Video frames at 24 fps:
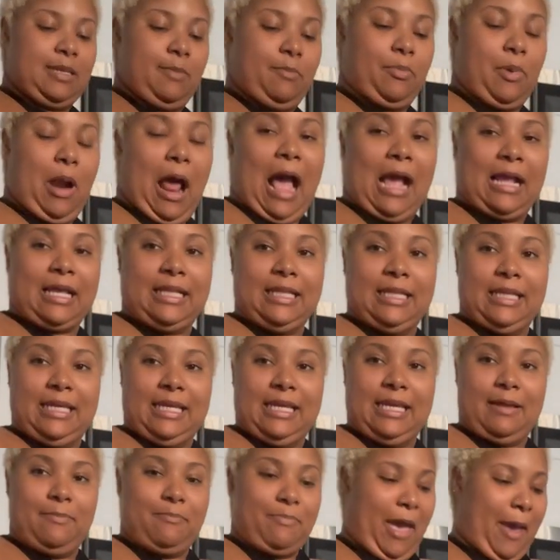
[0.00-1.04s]

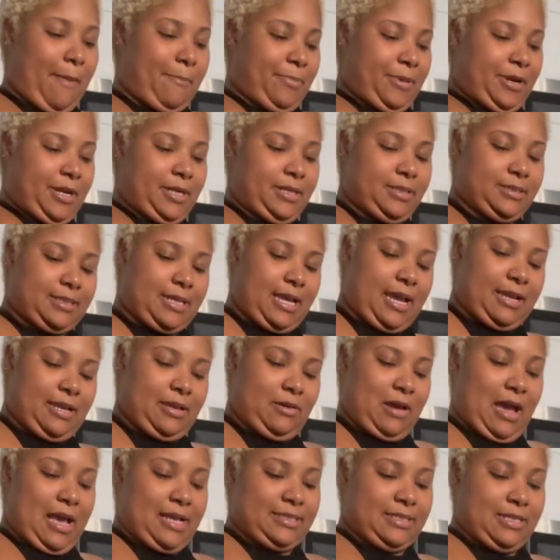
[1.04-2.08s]
broccoli, and peppers. Like
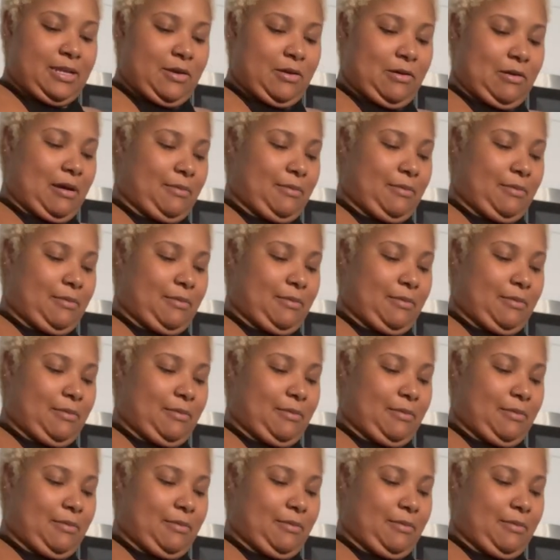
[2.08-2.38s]
you guys know,